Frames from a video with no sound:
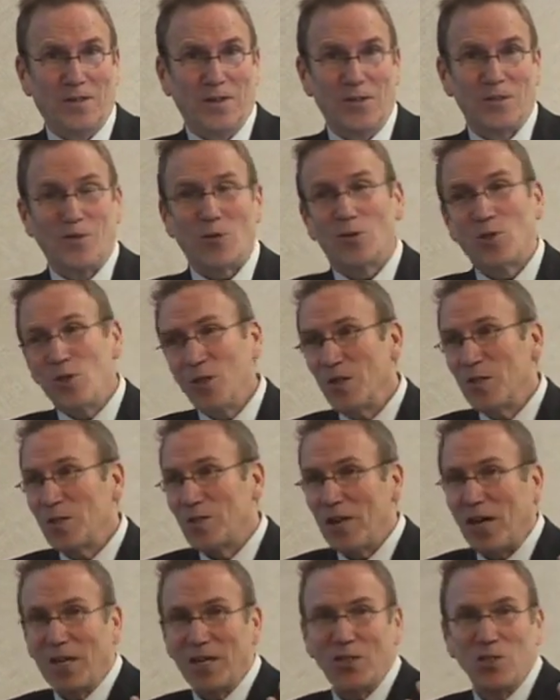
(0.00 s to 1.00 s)
So she
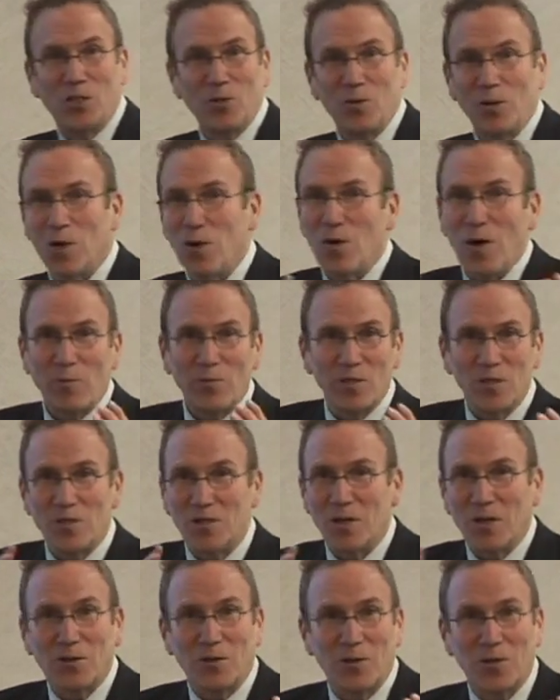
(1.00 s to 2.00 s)
decided she would go up and
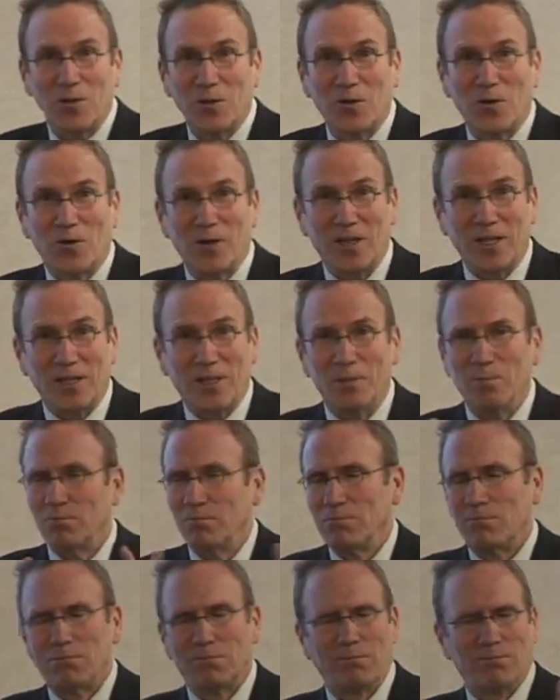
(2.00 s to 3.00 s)
snuggle the corgi.
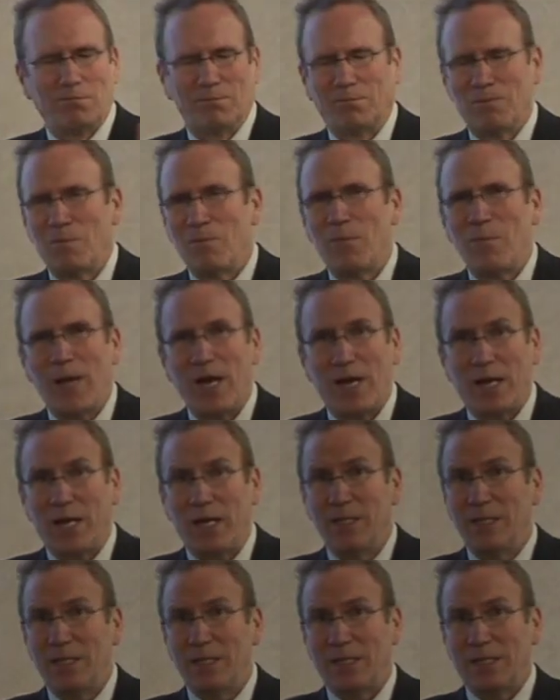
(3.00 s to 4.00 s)
Bad
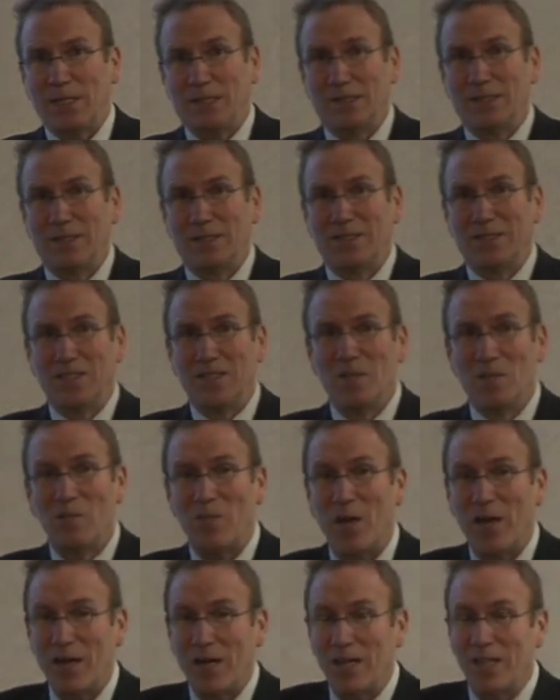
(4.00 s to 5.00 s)
idea.
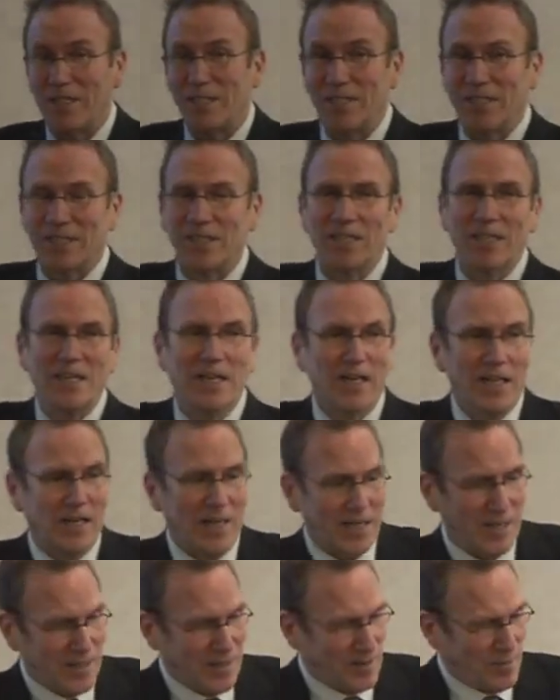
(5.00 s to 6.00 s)
Bad idea.
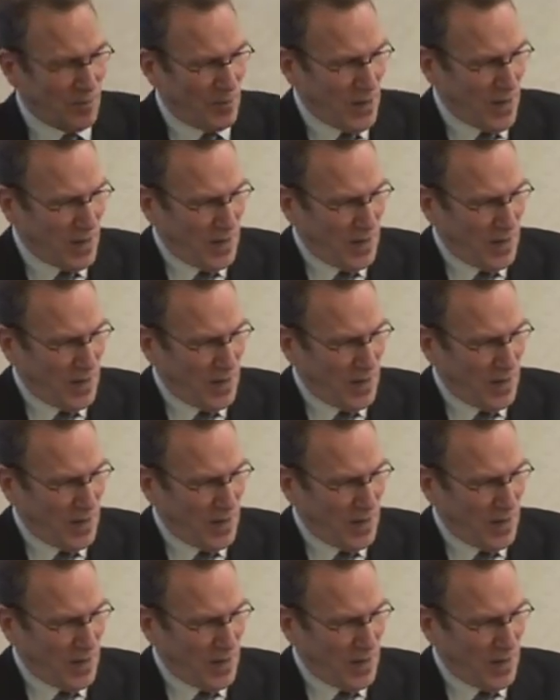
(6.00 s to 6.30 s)
Um,